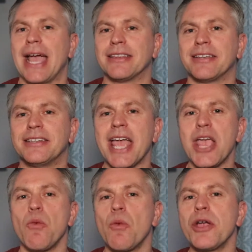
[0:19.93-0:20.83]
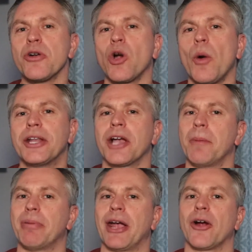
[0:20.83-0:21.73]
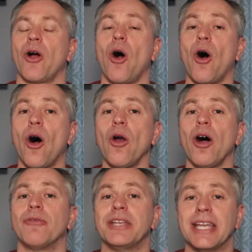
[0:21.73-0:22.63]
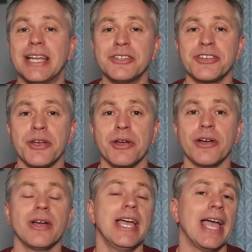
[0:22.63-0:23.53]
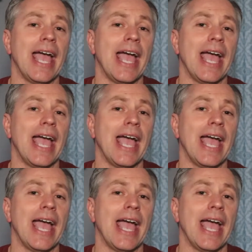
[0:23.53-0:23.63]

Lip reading: and today we are going to compare all of the interior